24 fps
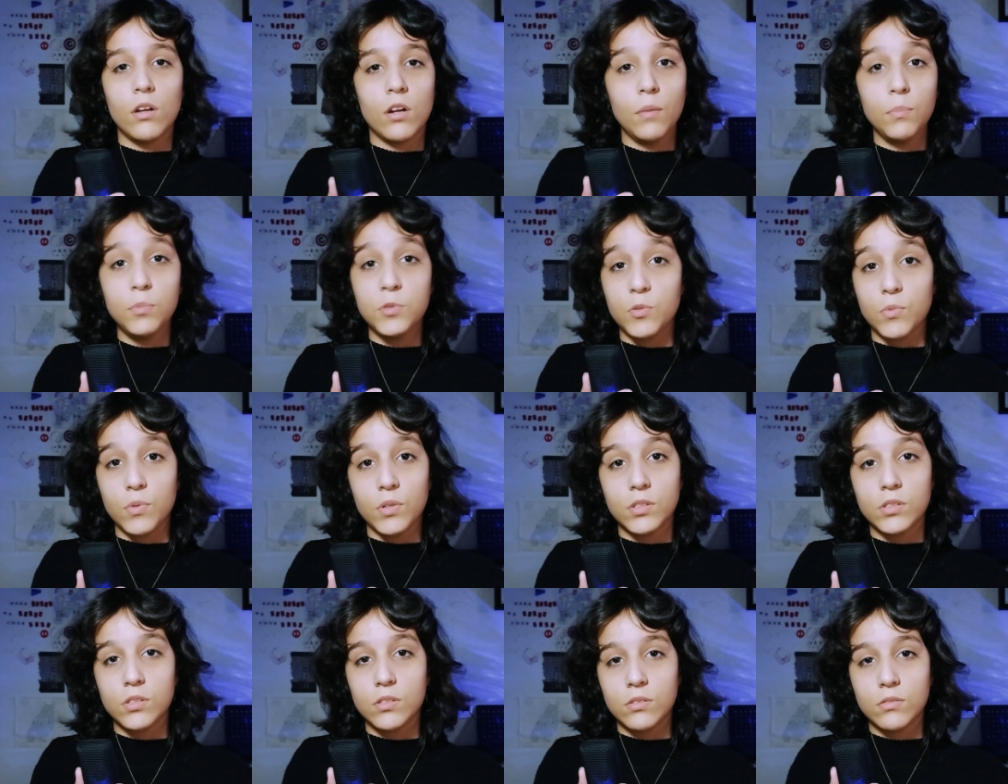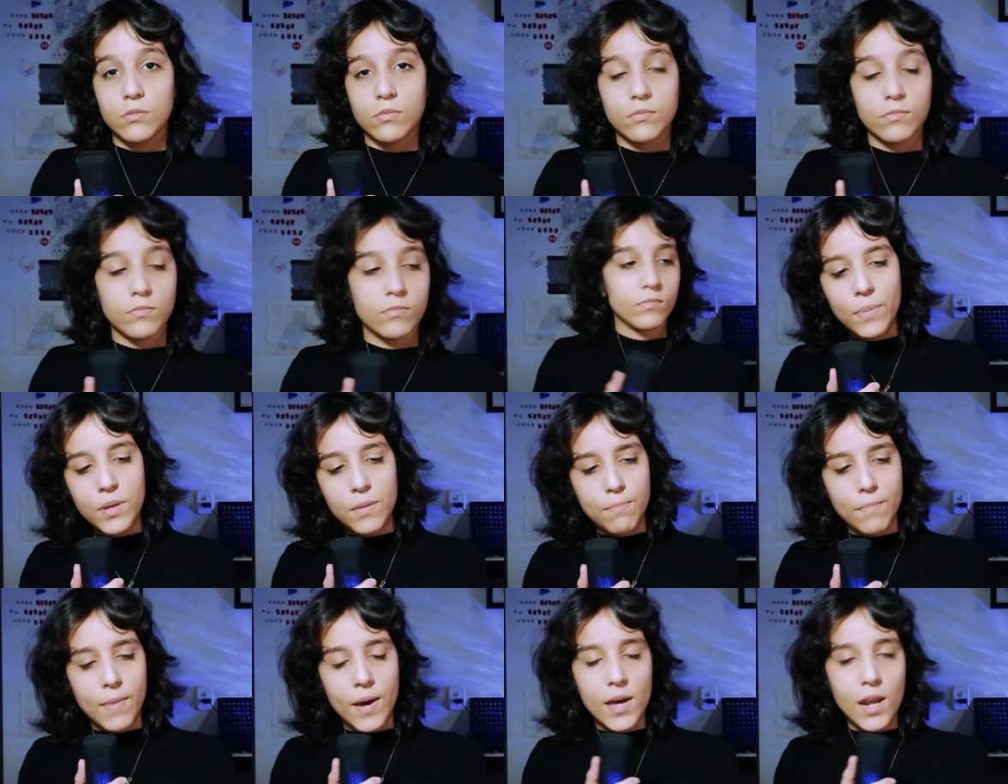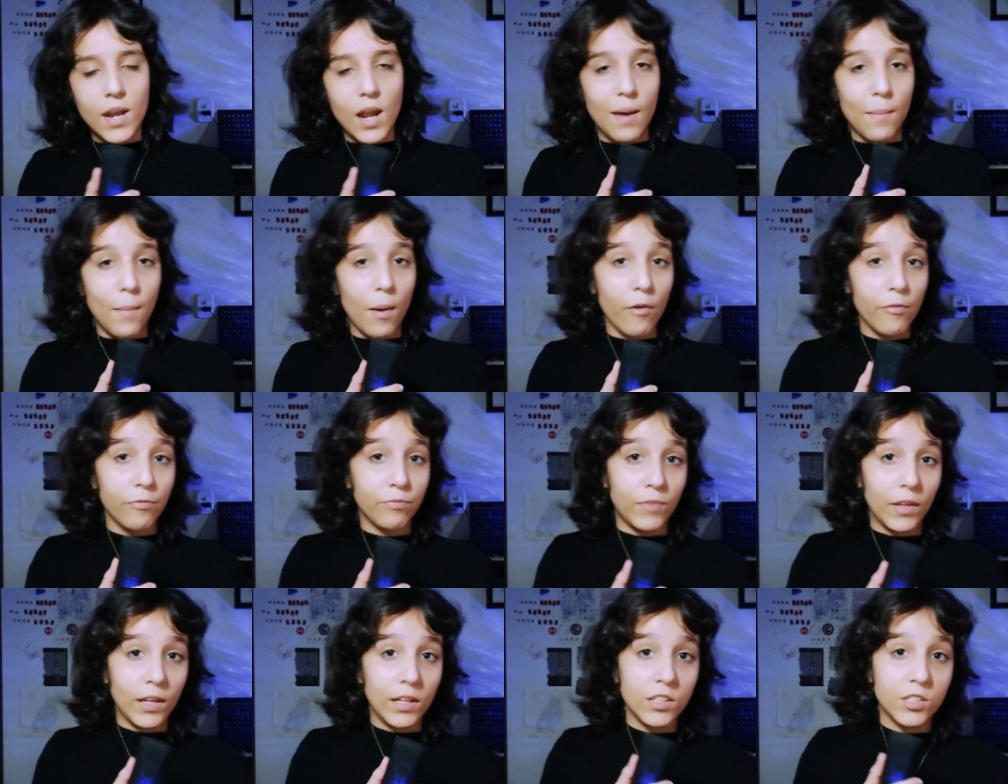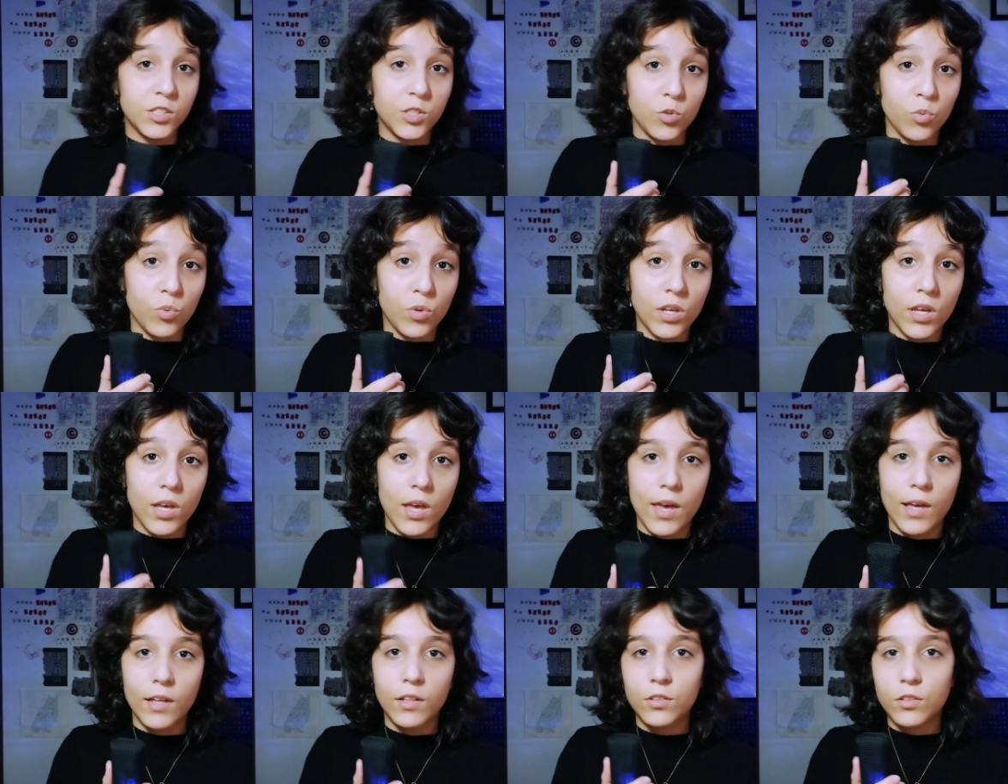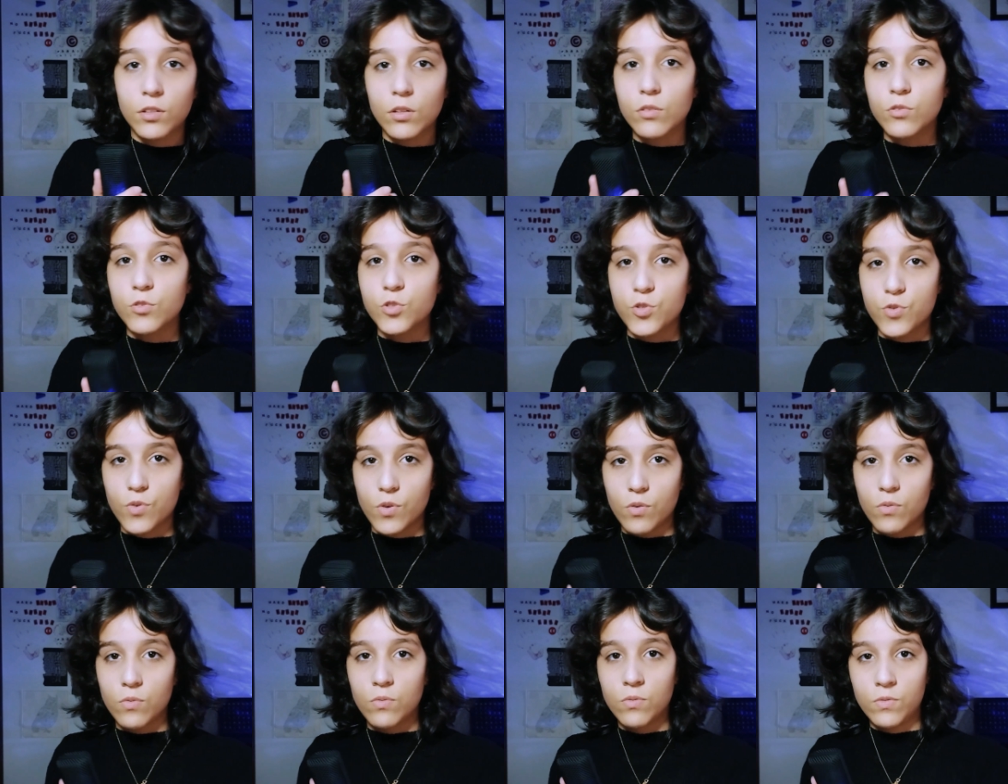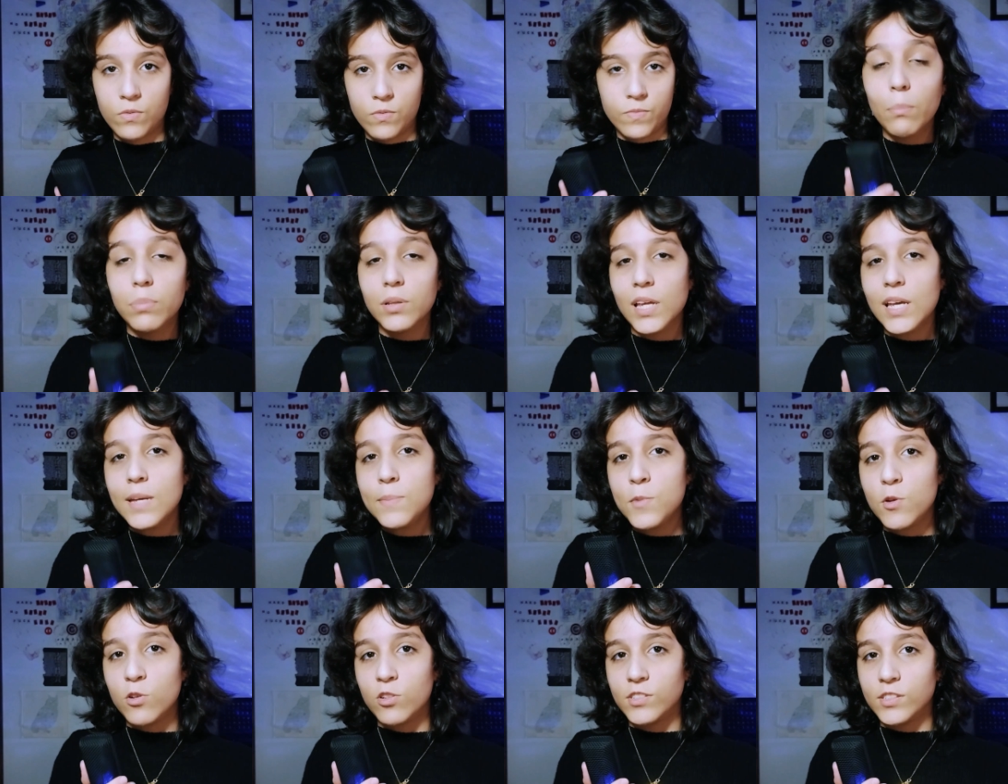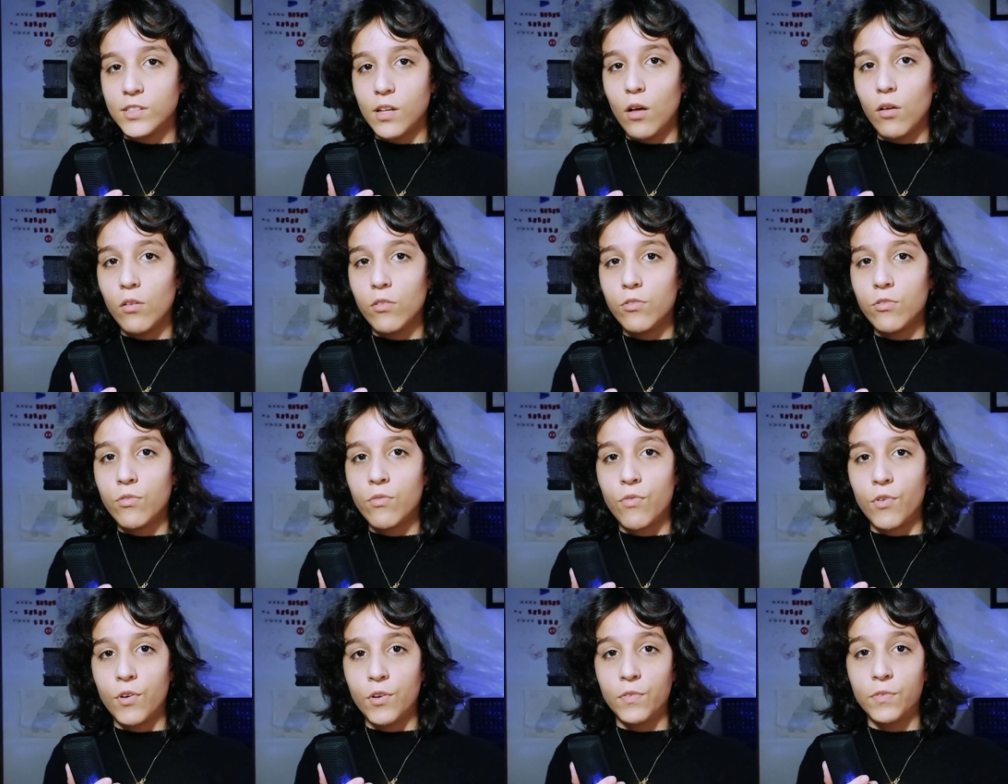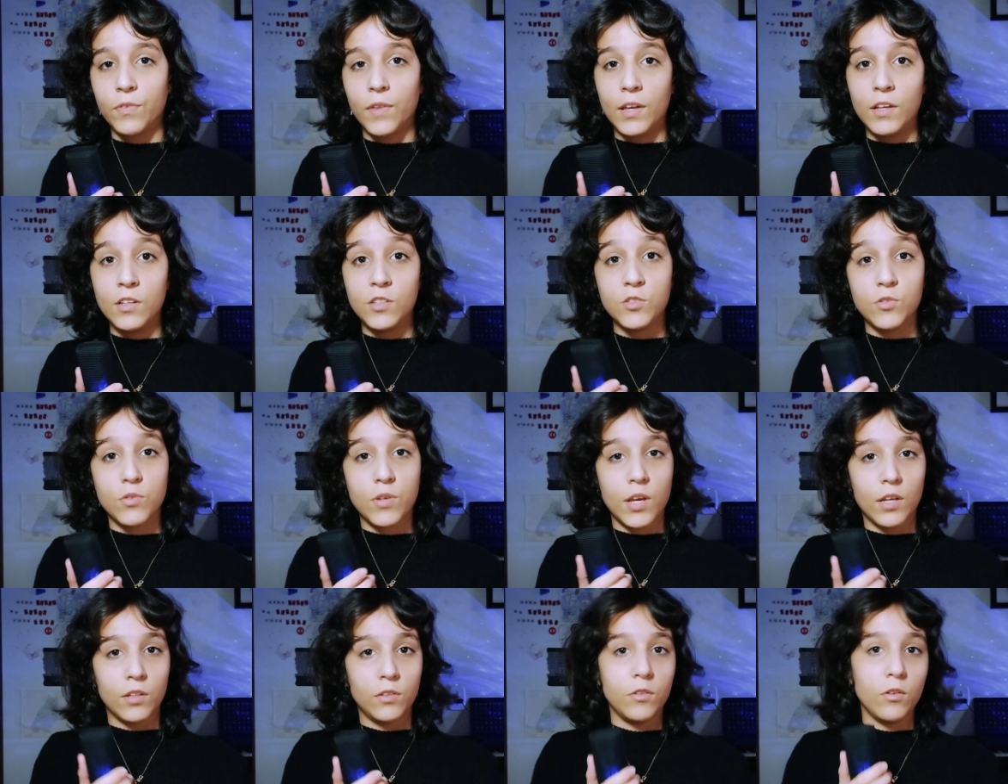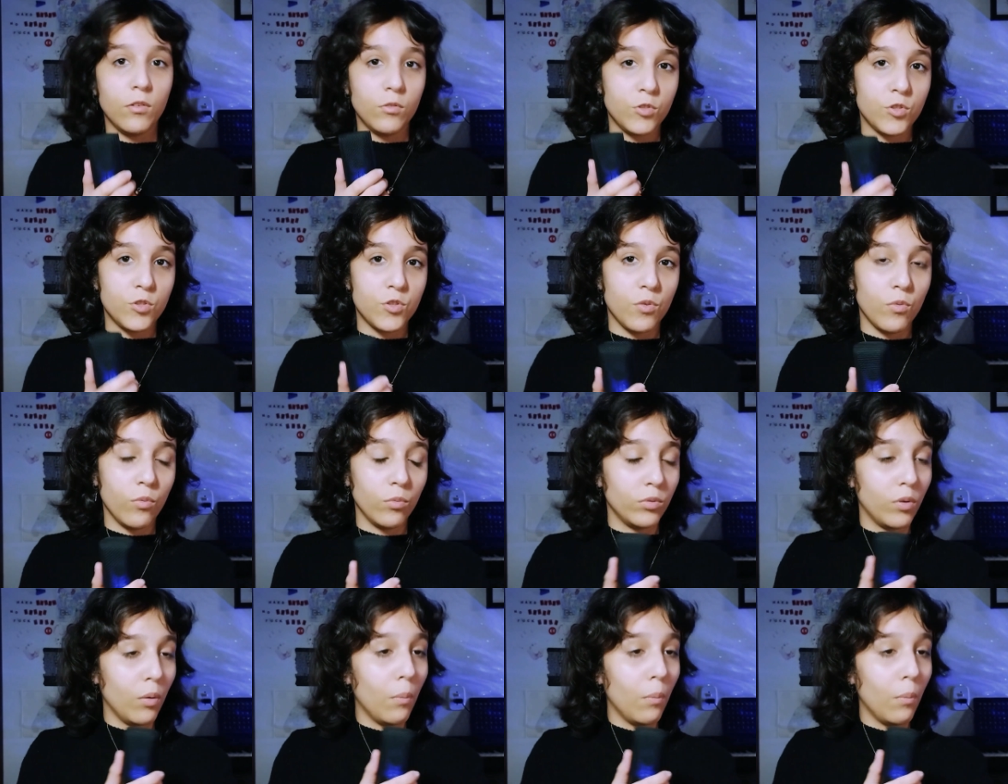are not up to us. Don't be mad about things you can't control. Don't blame yourself for the things you can't control.